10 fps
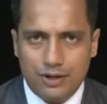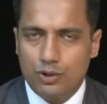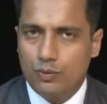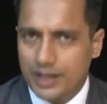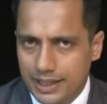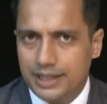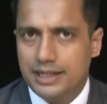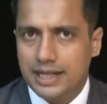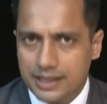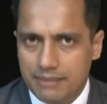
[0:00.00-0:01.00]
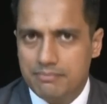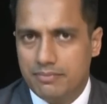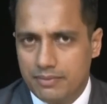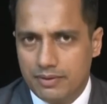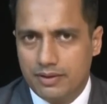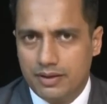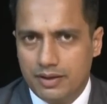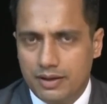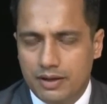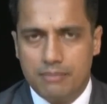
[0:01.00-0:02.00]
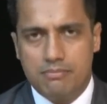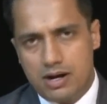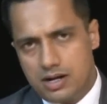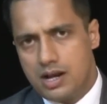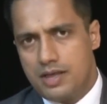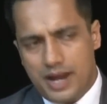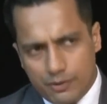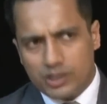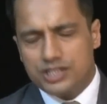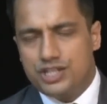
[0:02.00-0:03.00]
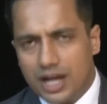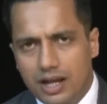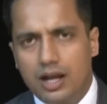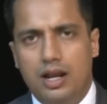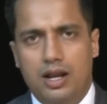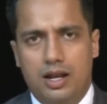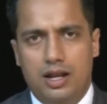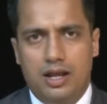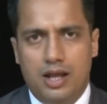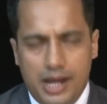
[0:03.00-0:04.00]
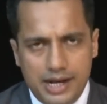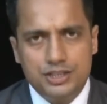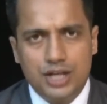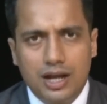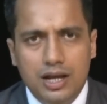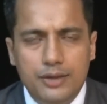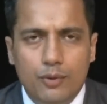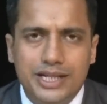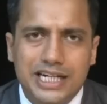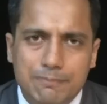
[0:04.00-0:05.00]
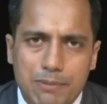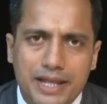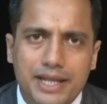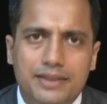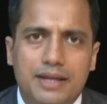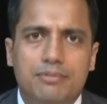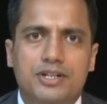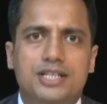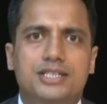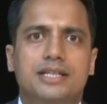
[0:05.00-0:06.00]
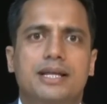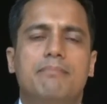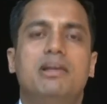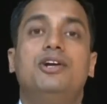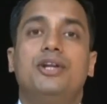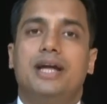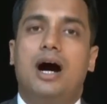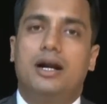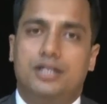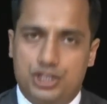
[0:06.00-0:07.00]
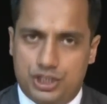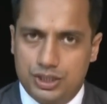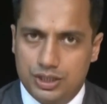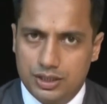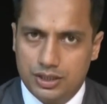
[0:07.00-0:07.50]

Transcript: don't know where did he take them. But that was a jungle. And in jungle he was explaining them, teaching them military arts.